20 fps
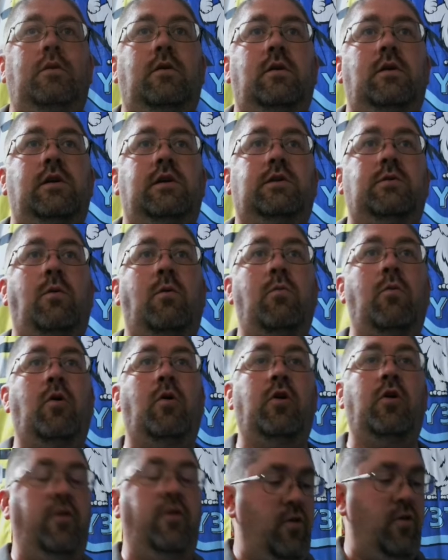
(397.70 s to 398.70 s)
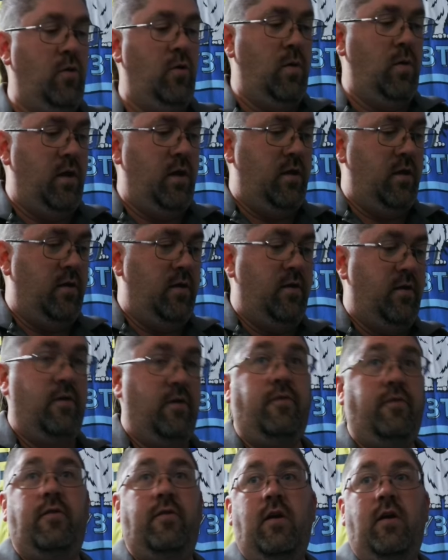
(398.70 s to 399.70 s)
So what we're going to do
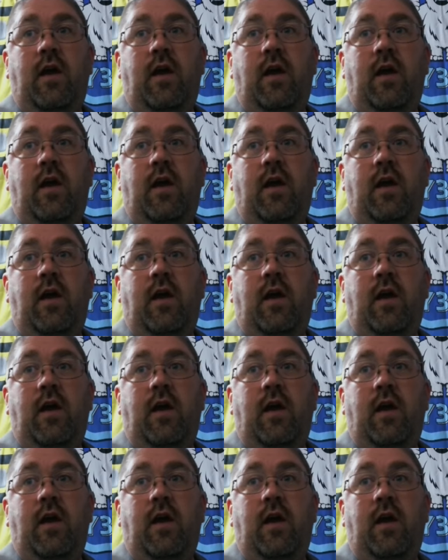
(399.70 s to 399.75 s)
is,